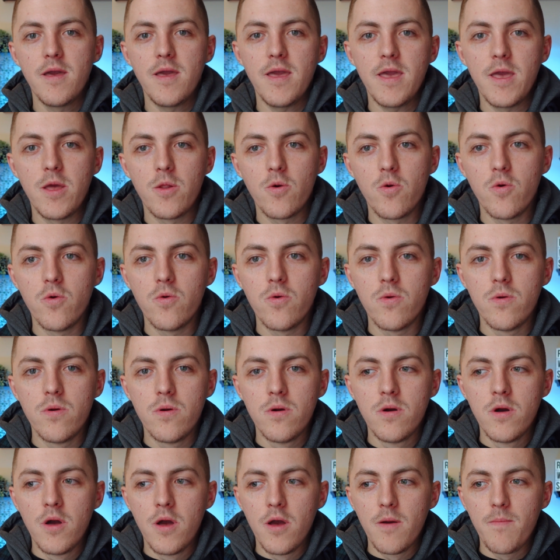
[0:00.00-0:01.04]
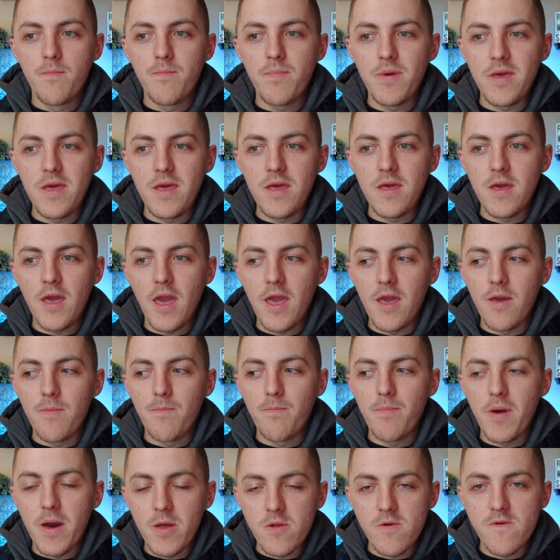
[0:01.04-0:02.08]
it'll be a
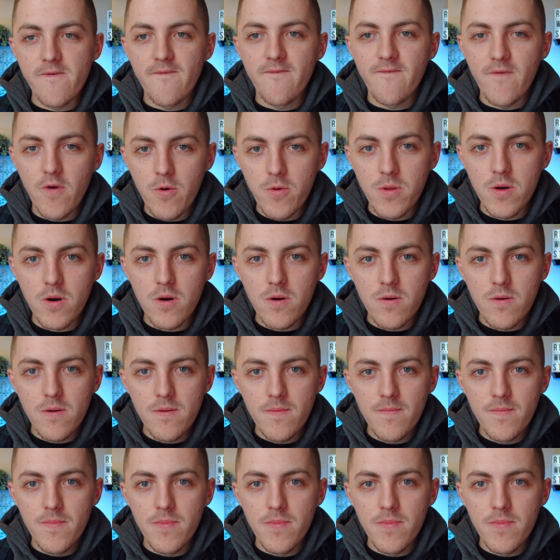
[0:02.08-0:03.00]
better photo